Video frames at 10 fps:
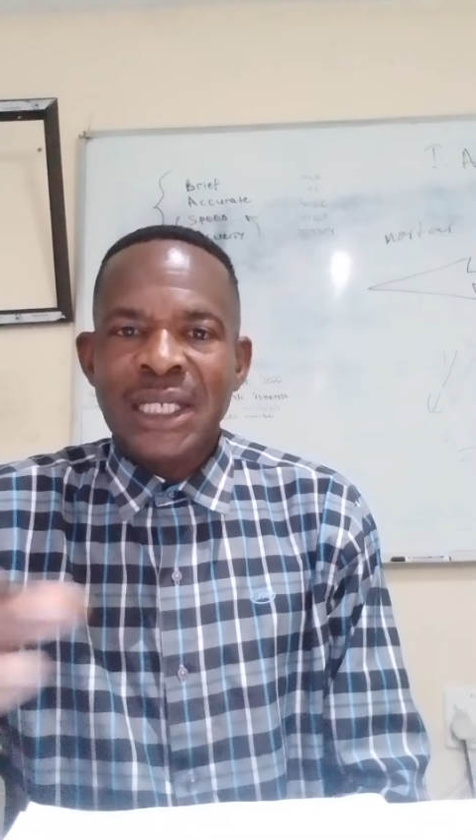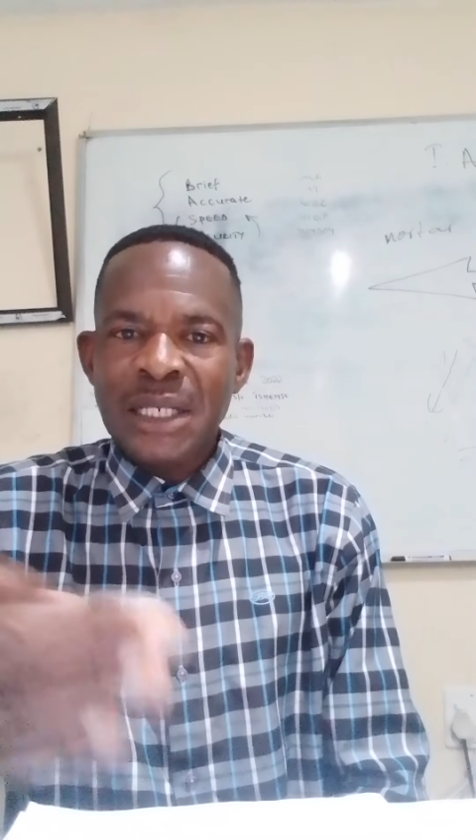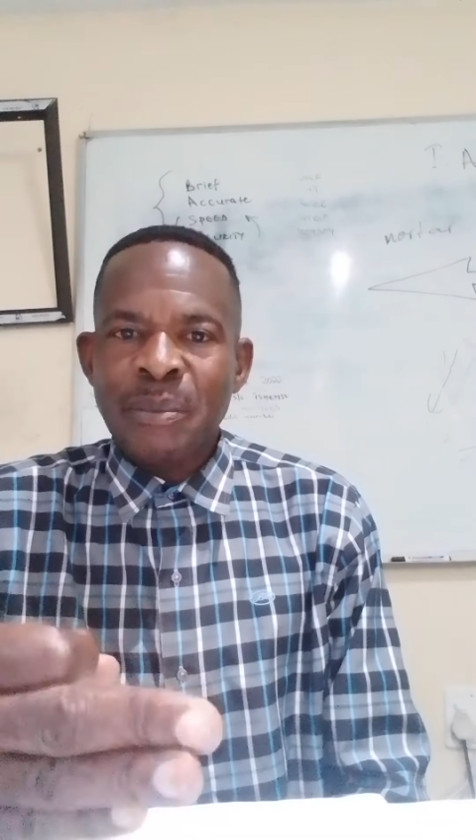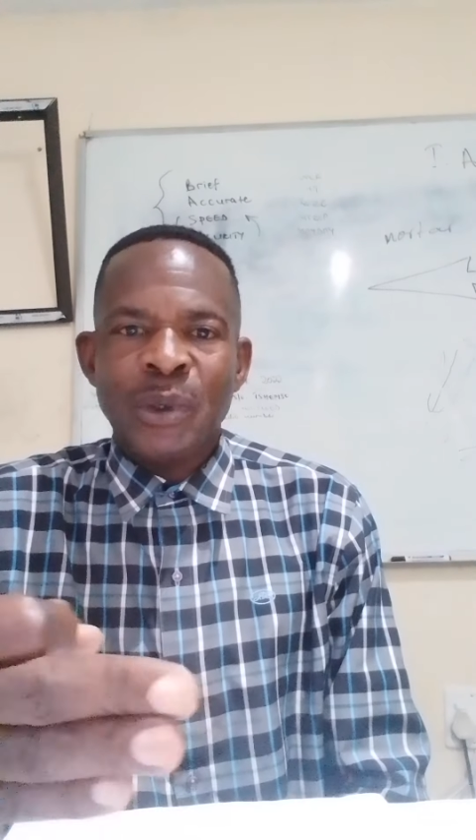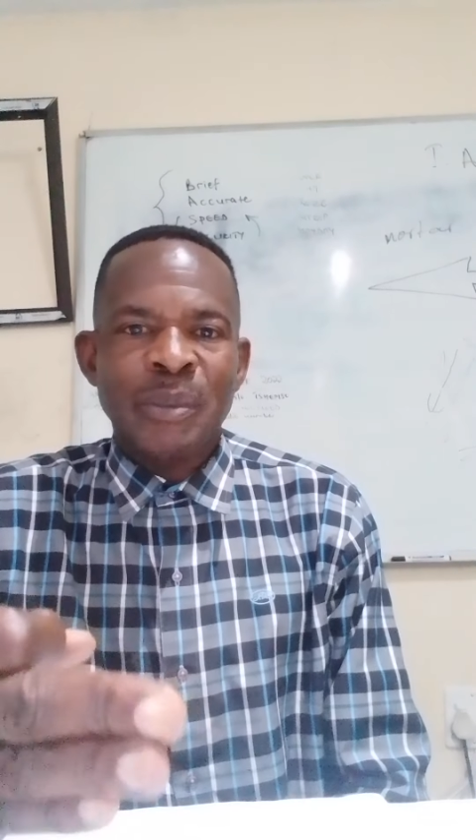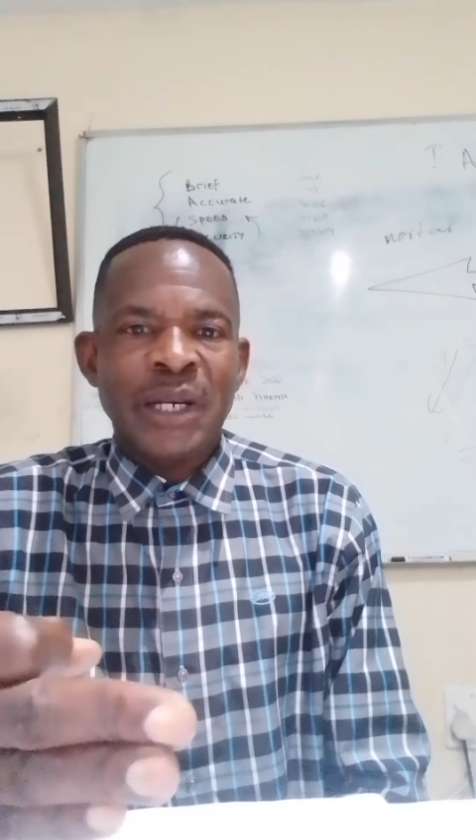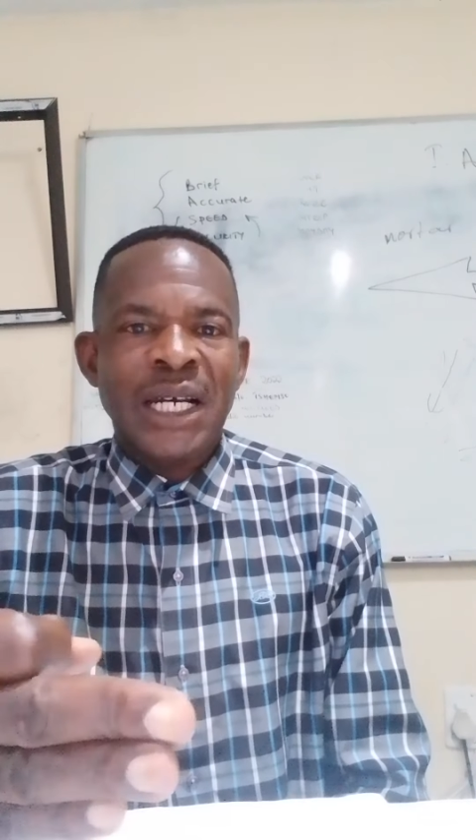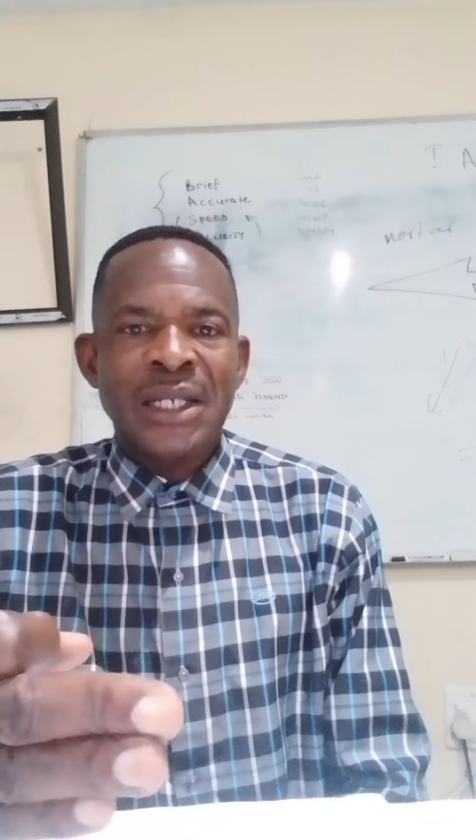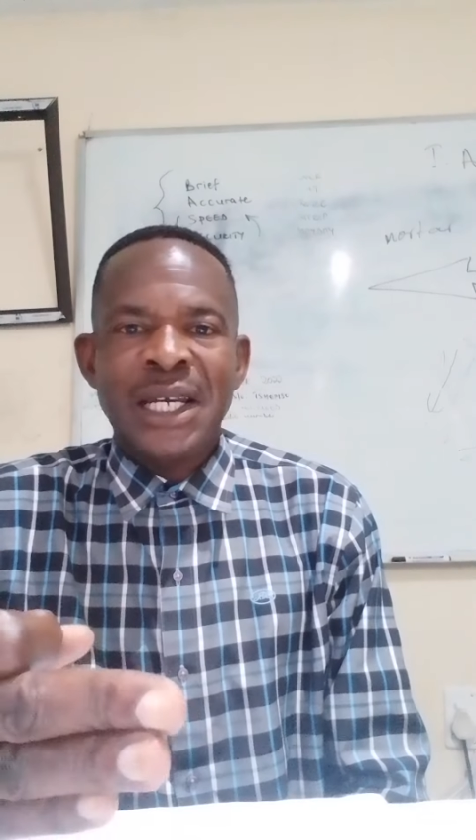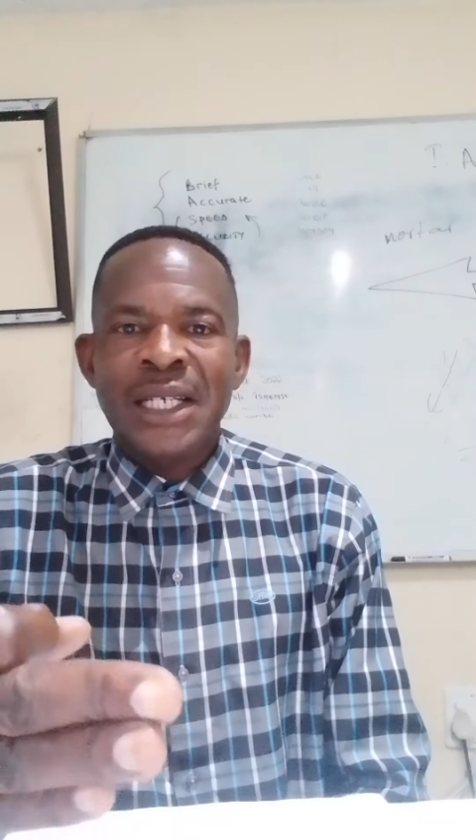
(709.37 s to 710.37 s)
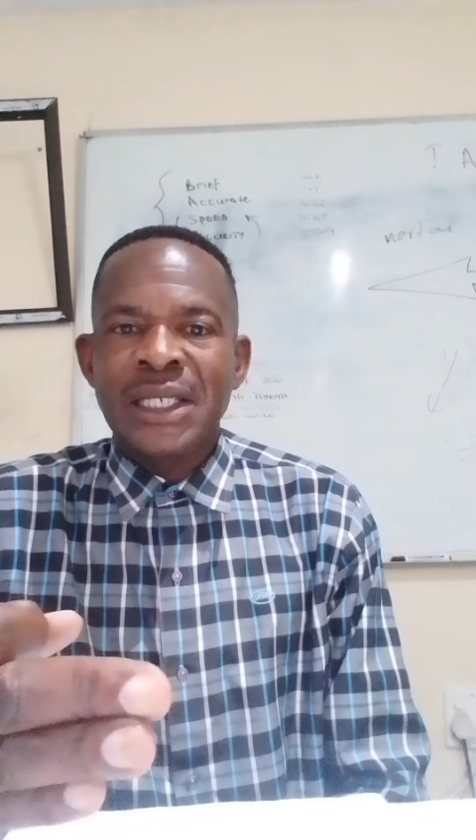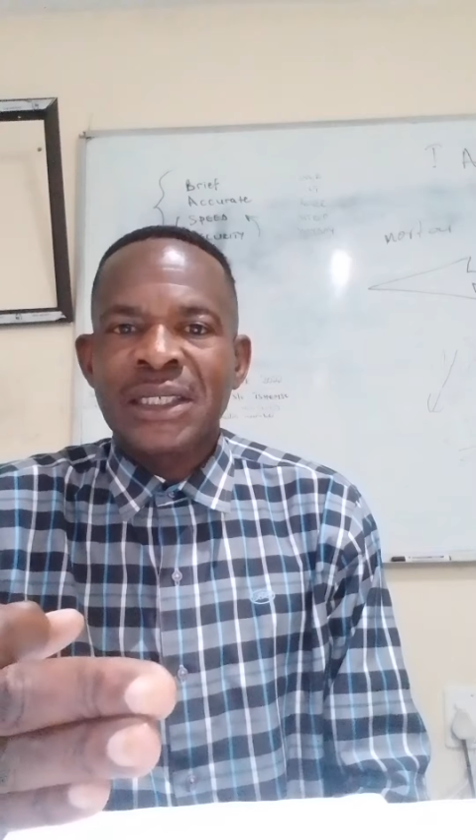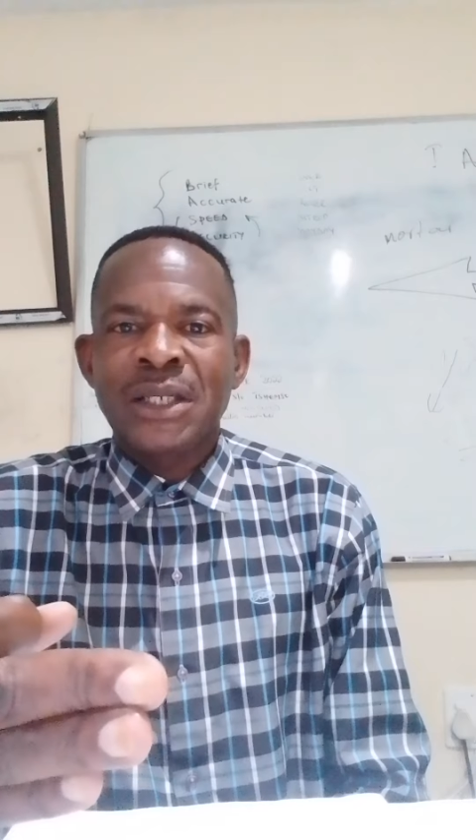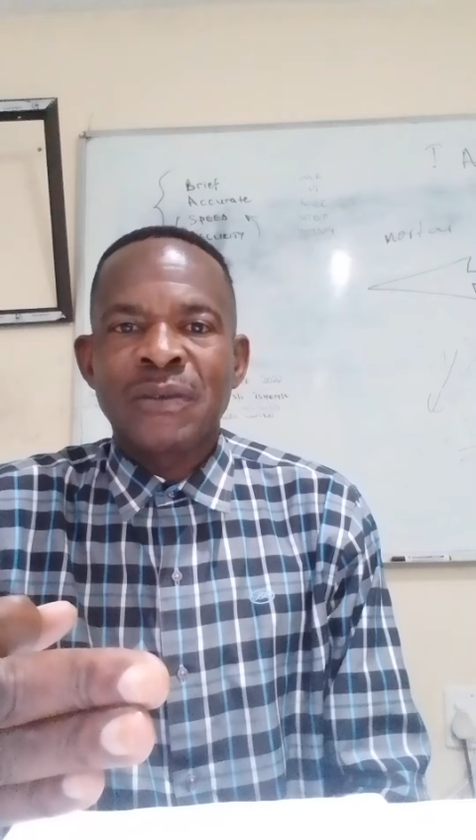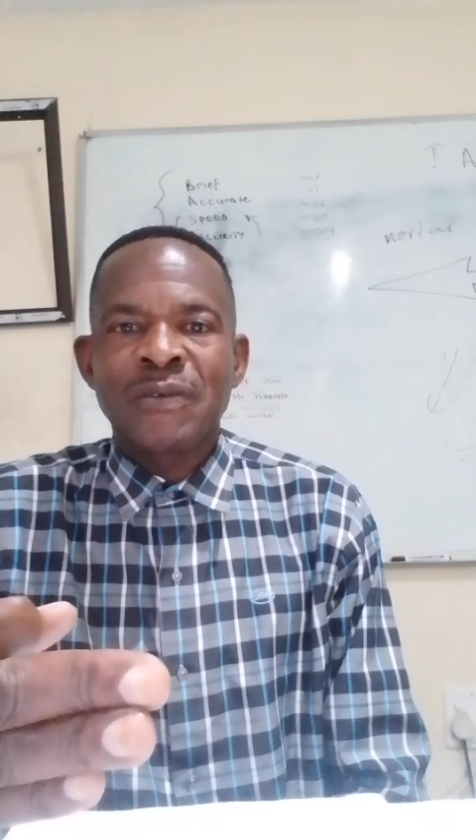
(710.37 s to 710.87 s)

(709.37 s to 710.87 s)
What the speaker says: 3, propaganda action